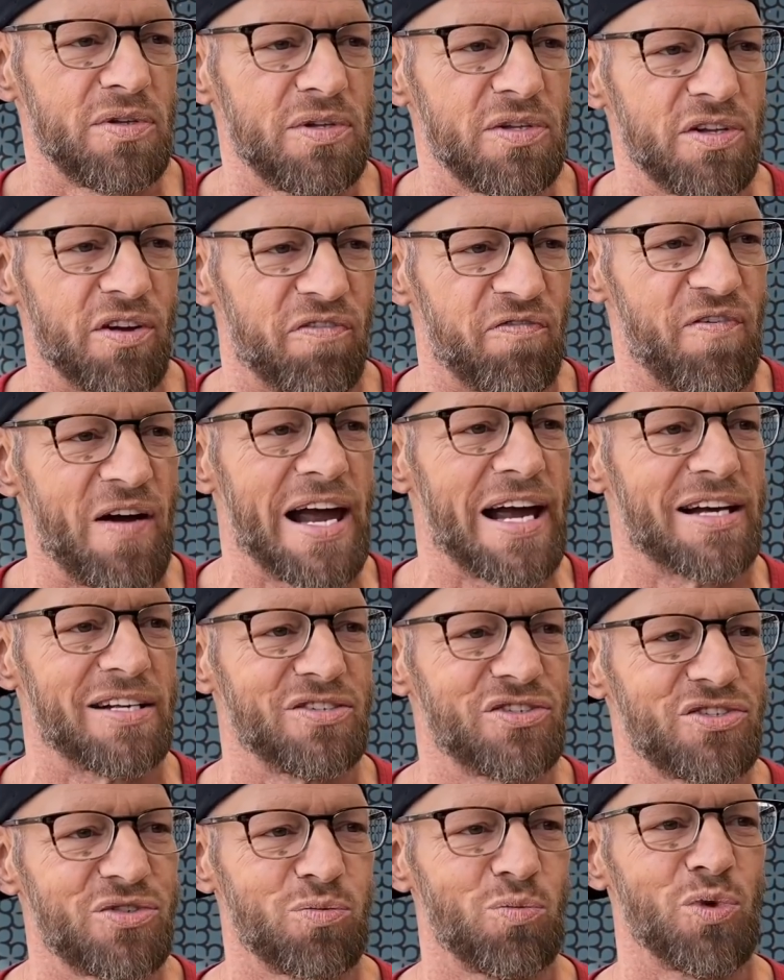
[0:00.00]
the
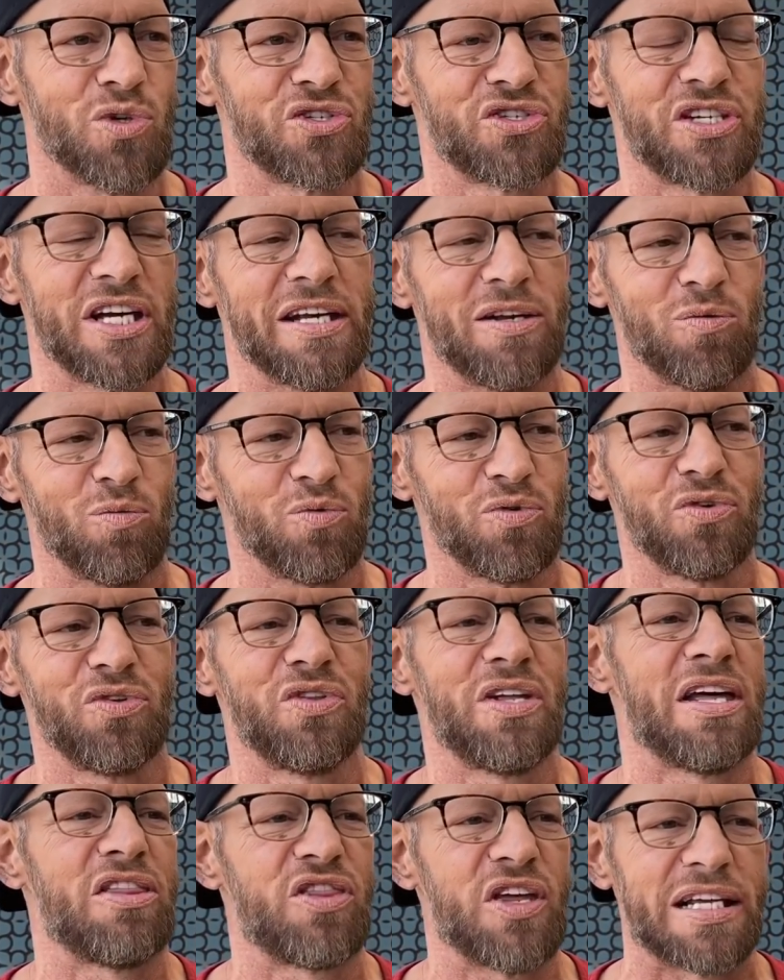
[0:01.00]
fans will sit and
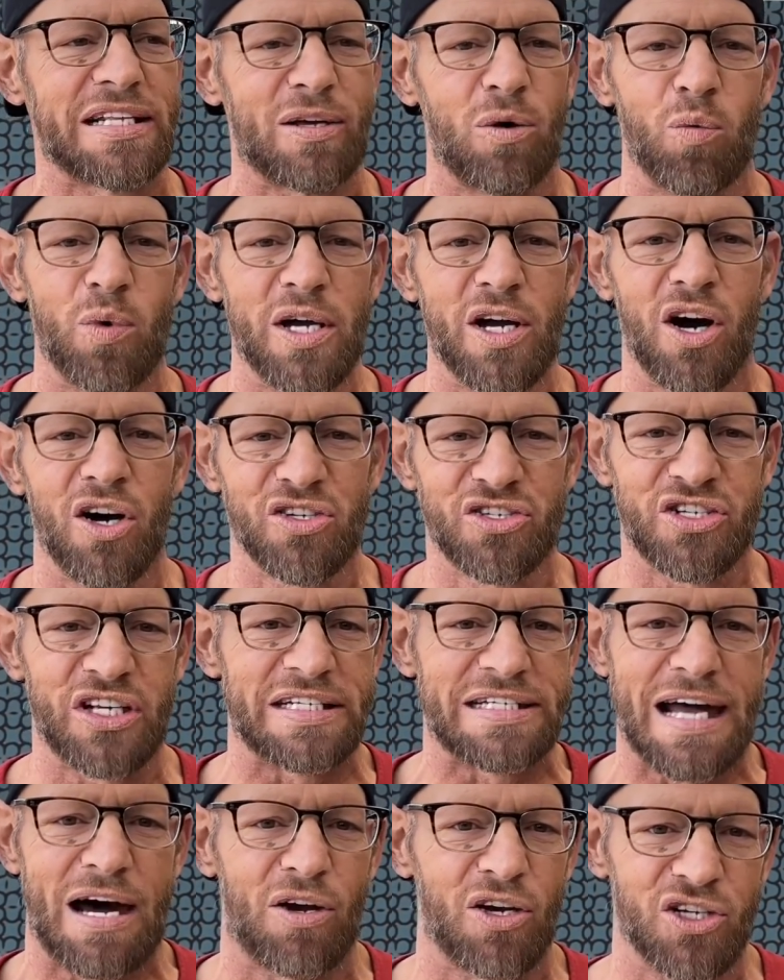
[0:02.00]
they think that we all sit
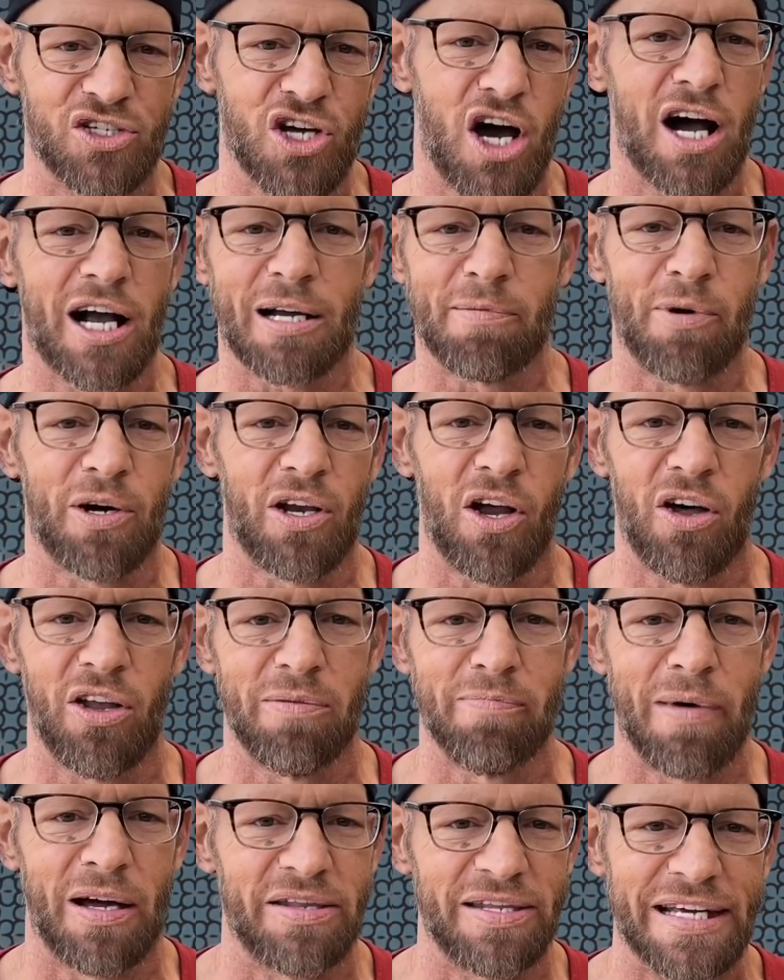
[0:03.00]
down and talk about all the
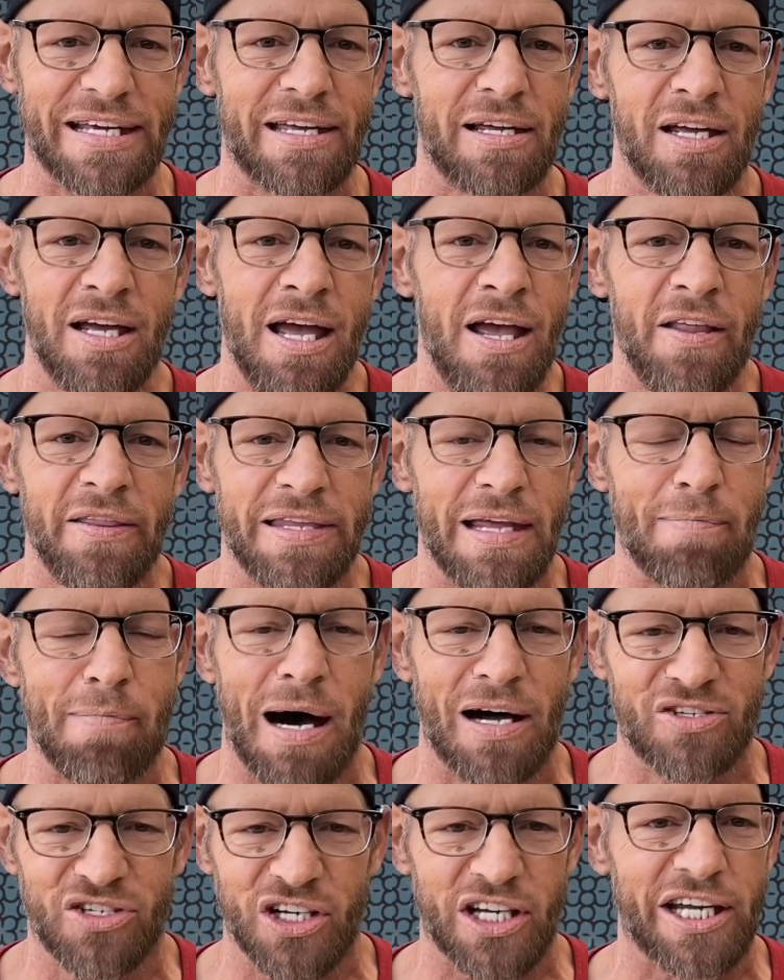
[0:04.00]
amounts
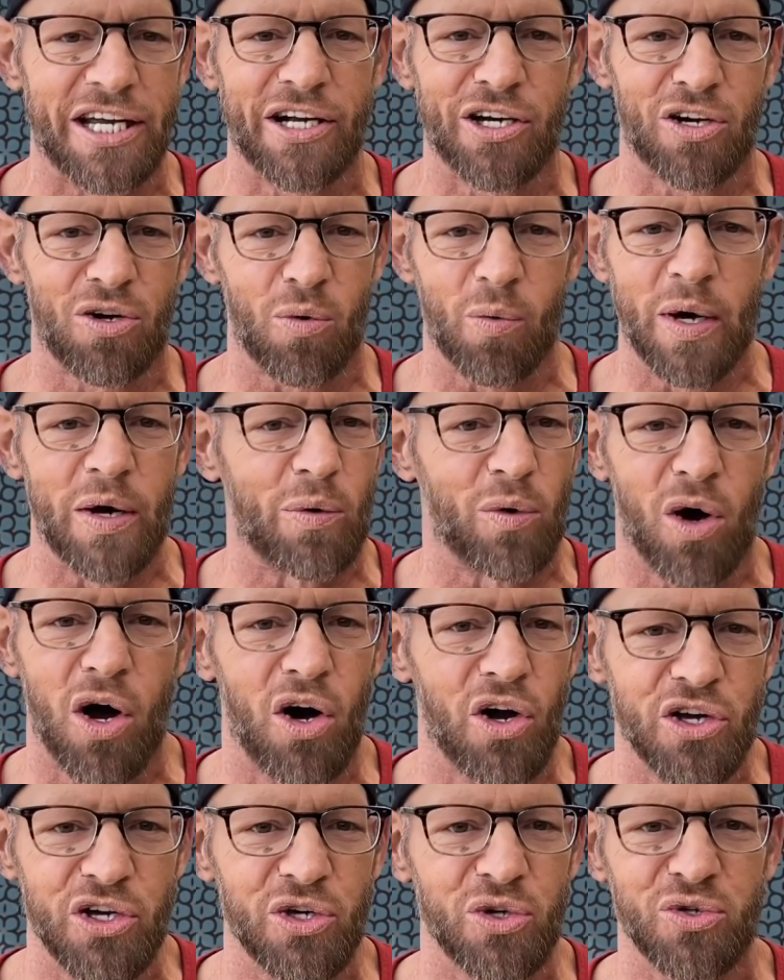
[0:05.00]
of gear we were all
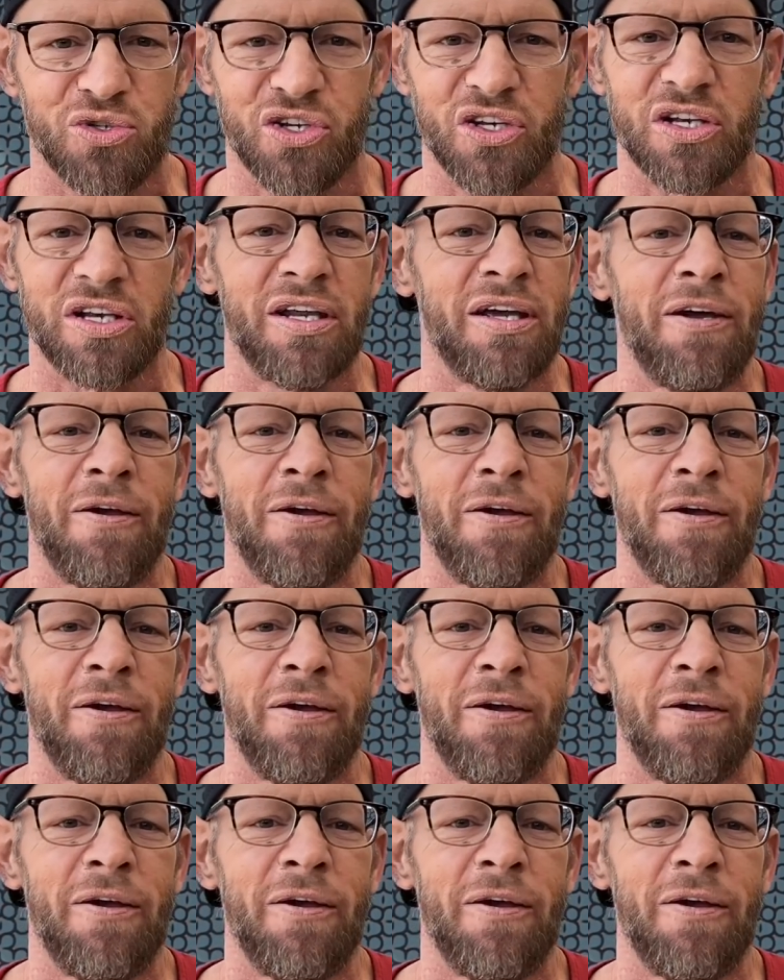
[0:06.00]
using.